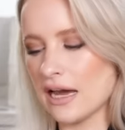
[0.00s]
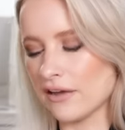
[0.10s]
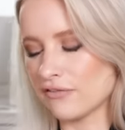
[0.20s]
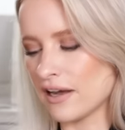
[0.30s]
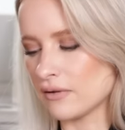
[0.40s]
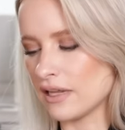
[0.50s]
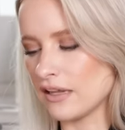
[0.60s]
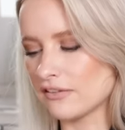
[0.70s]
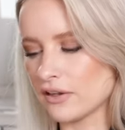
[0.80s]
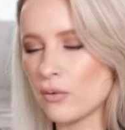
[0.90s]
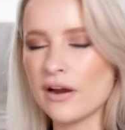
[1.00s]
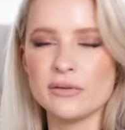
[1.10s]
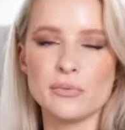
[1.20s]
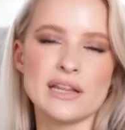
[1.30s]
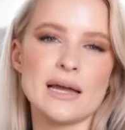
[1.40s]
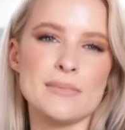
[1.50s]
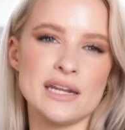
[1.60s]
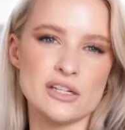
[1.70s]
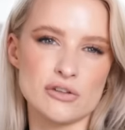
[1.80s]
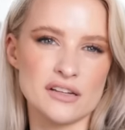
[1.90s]
I find these, so wearing them with like
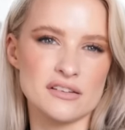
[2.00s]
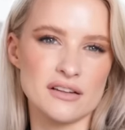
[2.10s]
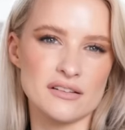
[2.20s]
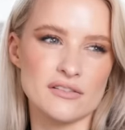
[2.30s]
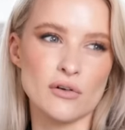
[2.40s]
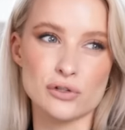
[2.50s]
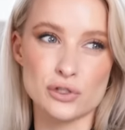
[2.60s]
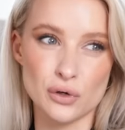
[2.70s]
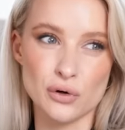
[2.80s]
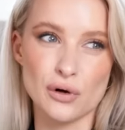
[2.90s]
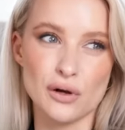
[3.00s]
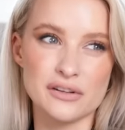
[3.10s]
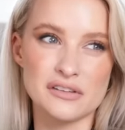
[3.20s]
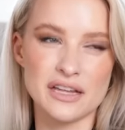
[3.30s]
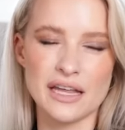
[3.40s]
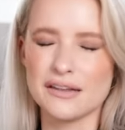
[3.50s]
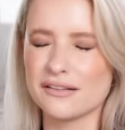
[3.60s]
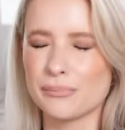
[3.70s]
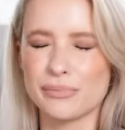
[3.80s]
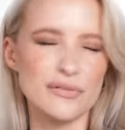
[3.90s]
mini dresses or shorts
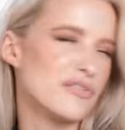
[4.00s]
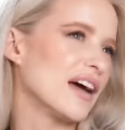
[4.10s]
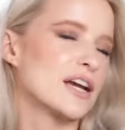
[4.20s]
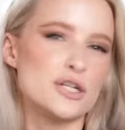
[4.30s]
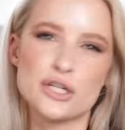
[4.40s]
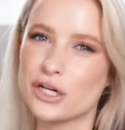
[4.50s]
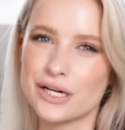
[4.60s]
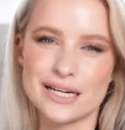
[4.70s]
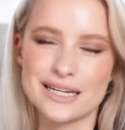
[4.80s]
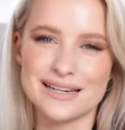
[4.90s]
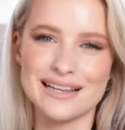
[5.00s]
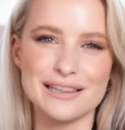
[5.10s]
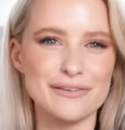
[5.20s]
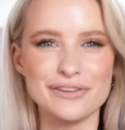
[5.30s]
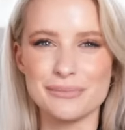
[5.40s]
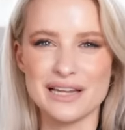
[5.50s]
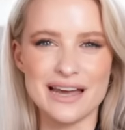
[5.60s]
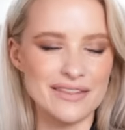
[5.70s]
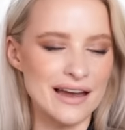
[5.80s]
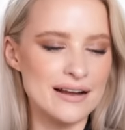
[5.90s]
is perfection. I love them
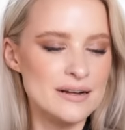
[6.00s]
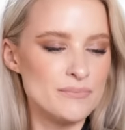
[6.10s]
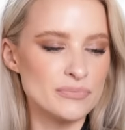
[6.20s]
like that.